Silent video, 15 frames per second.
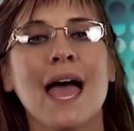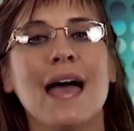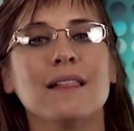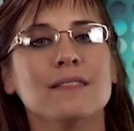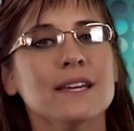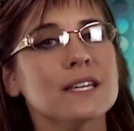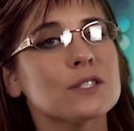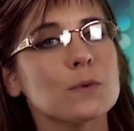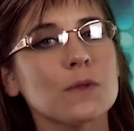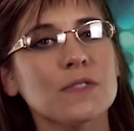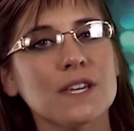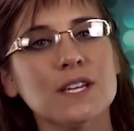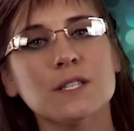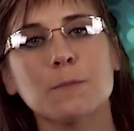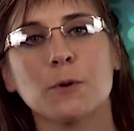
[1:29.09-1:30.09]
At least with
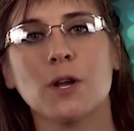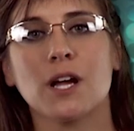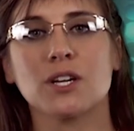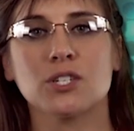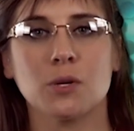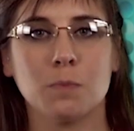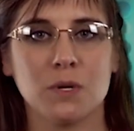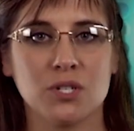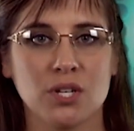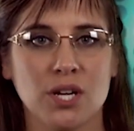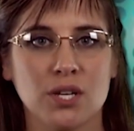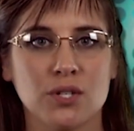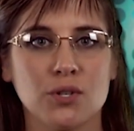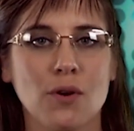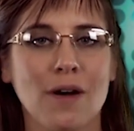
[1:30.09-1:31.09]
these production machines,